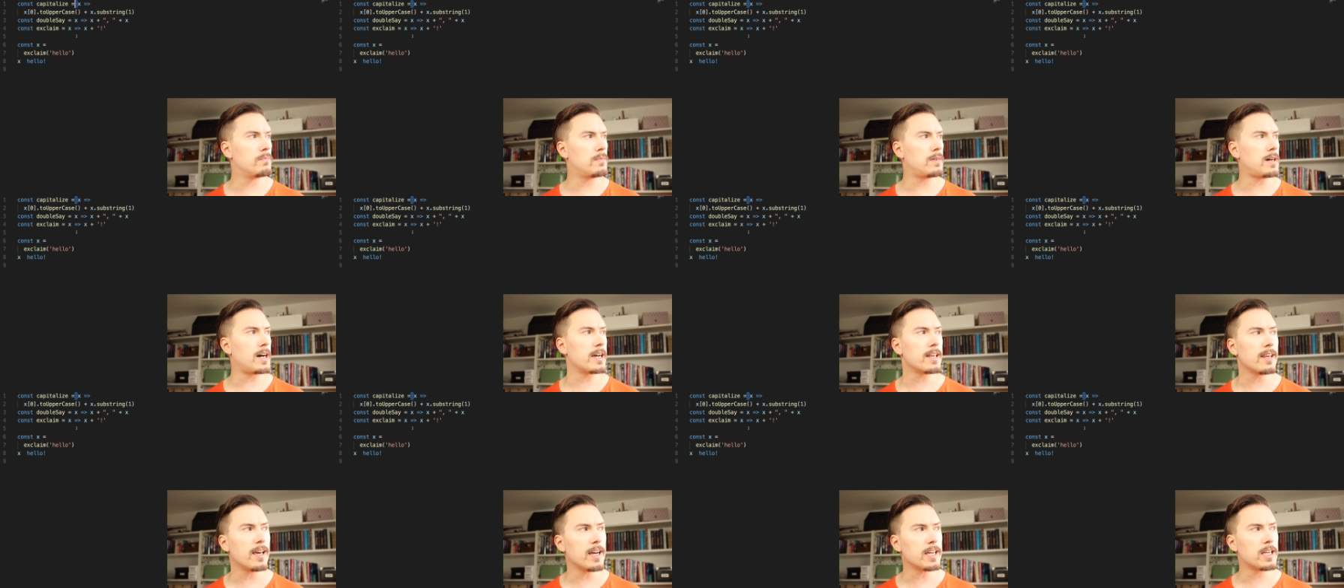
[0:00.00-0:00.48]

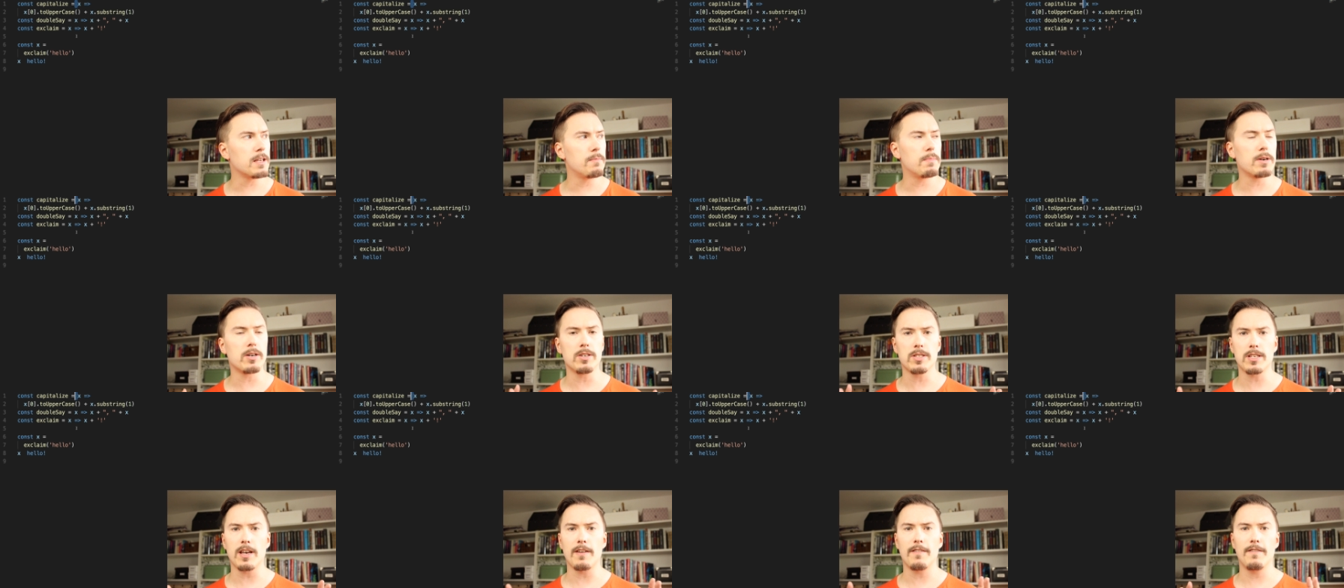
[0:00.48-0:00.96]
I like it
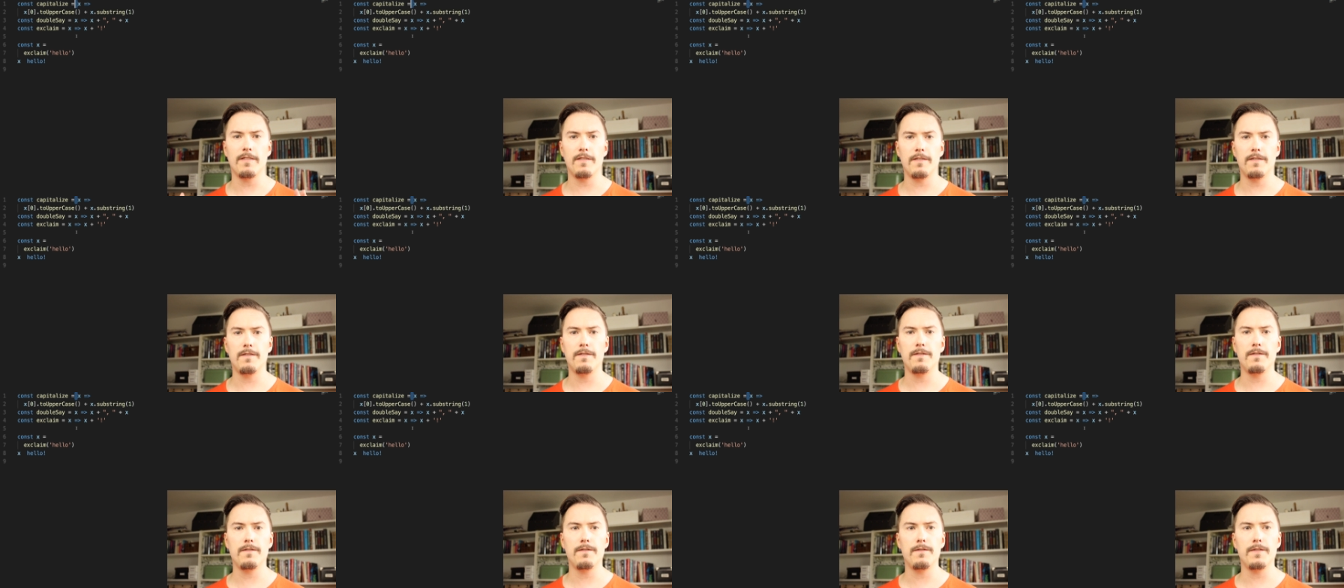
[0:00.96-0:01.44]
because I
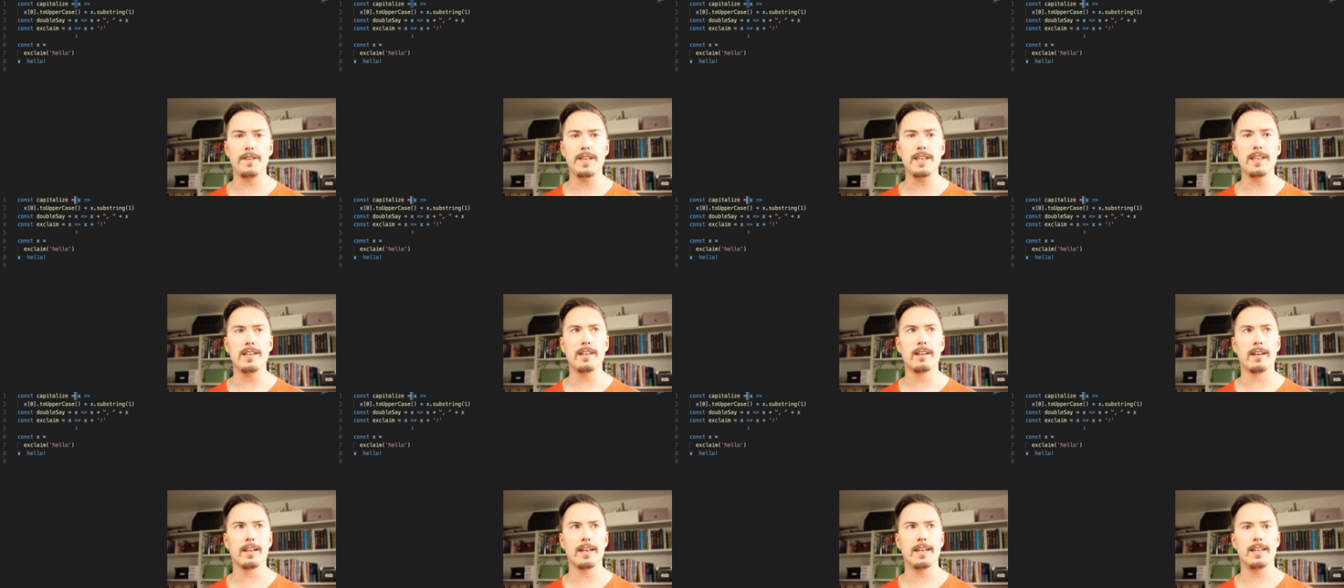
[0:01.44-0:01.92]

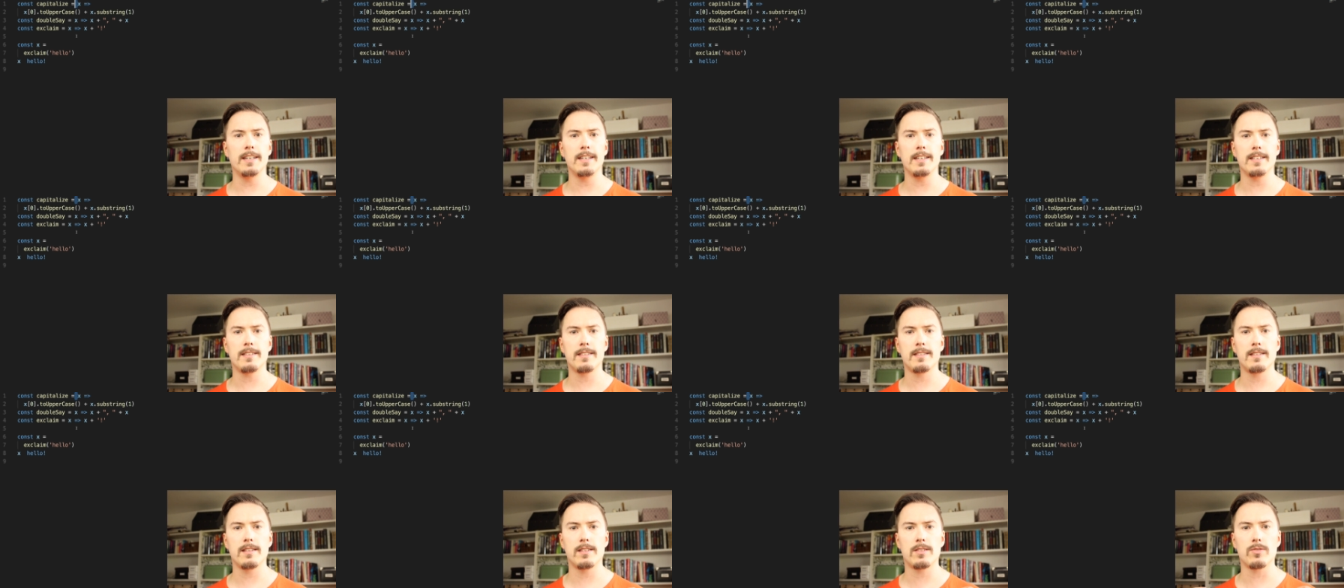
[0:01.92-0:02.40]
feel it
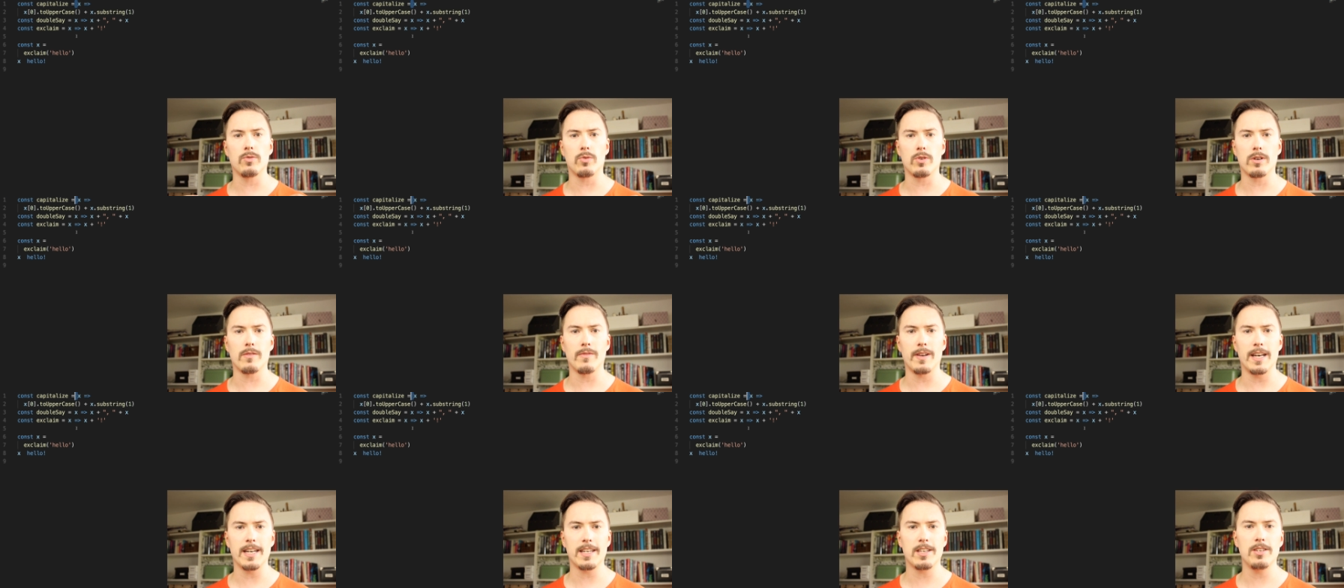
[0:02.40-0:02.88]
is
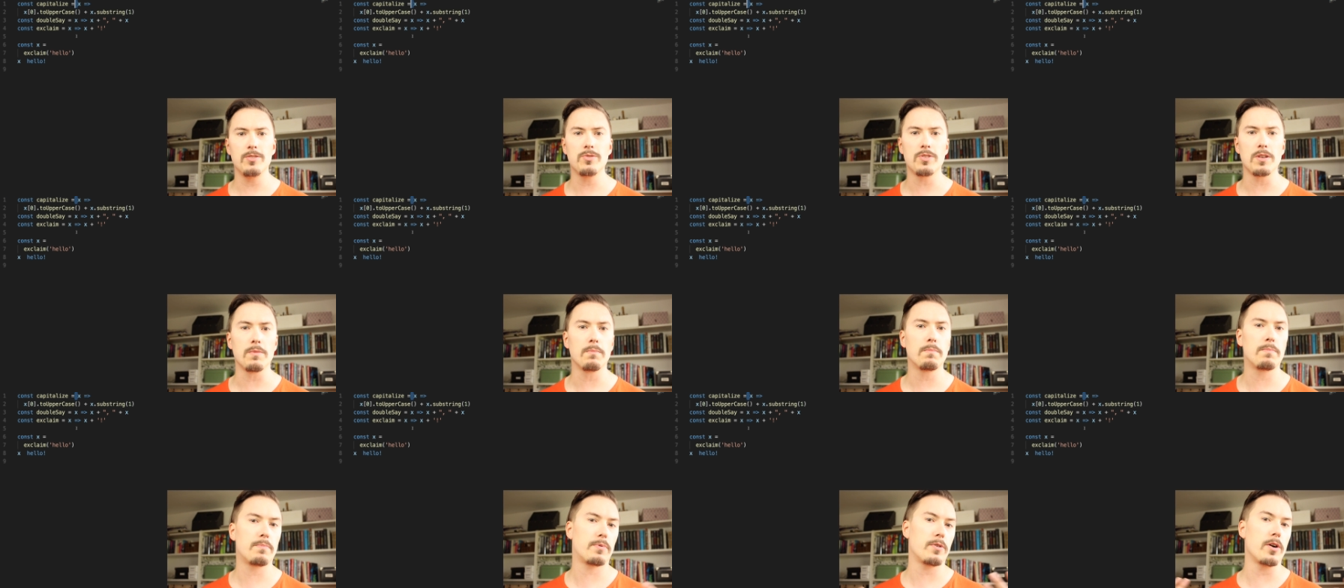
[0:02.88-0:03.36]
sort of like
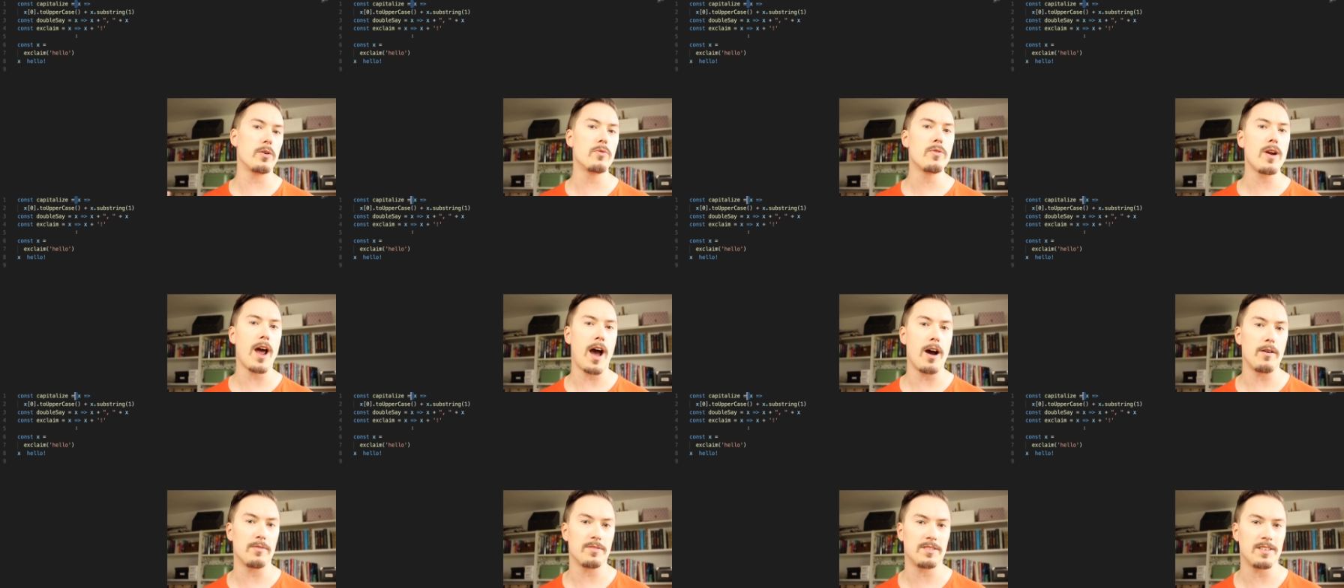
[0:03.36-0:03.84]
using
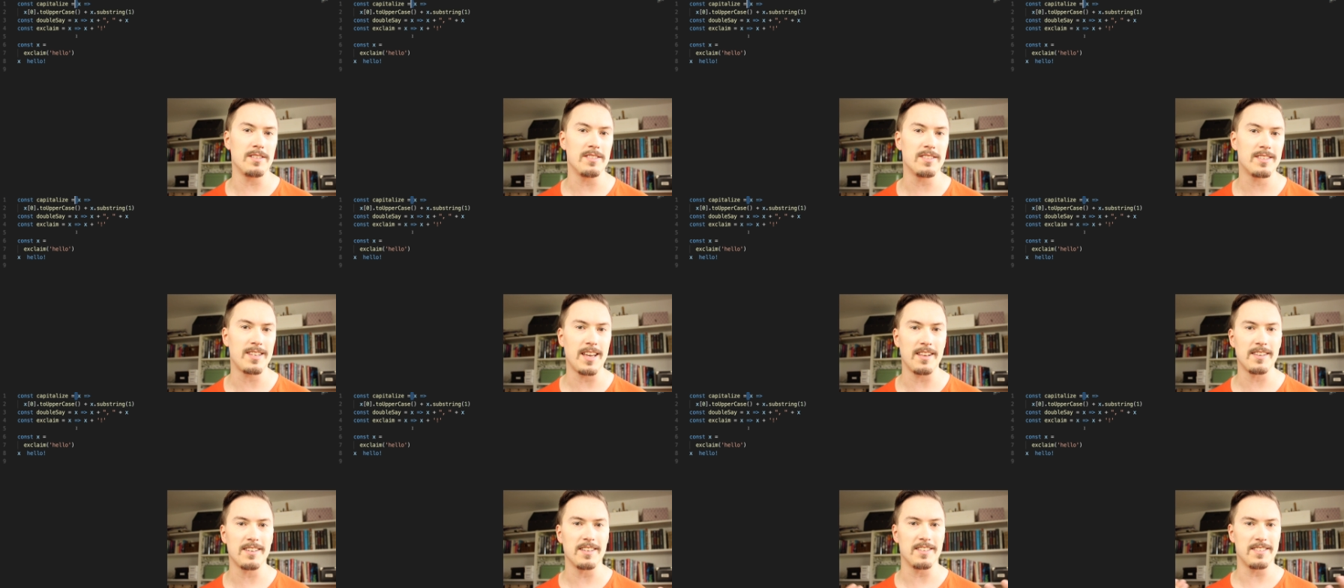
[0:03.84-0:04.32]
pronouns in
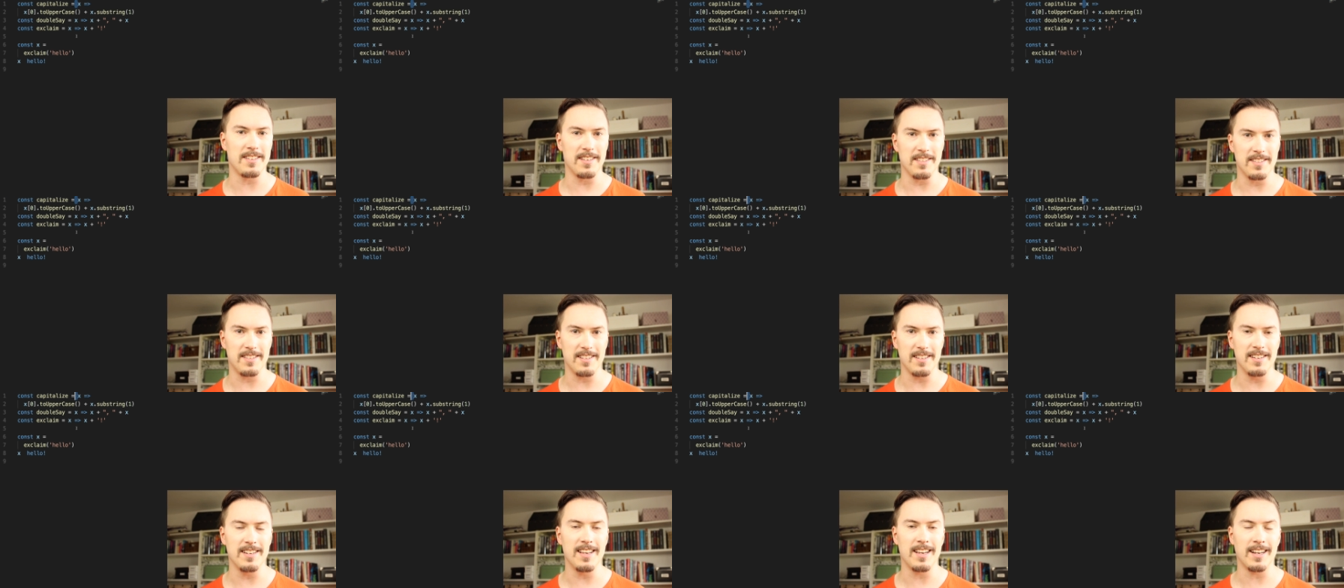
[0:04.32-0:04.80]

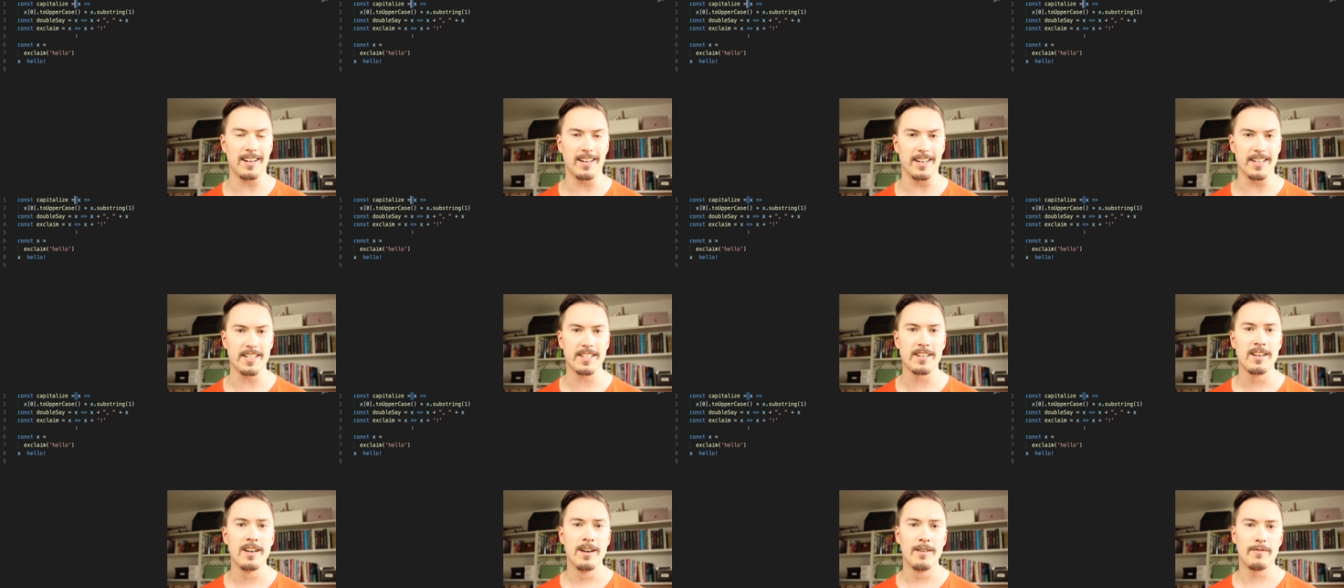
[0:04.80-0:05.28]
sentences in
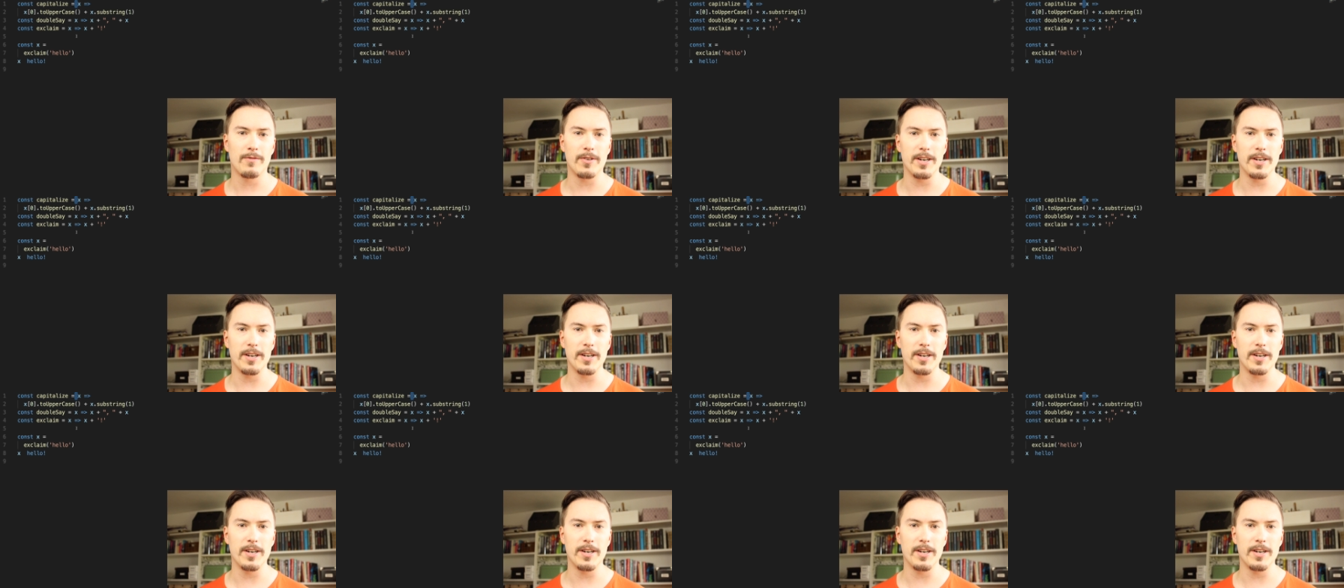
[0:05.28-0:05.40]
English.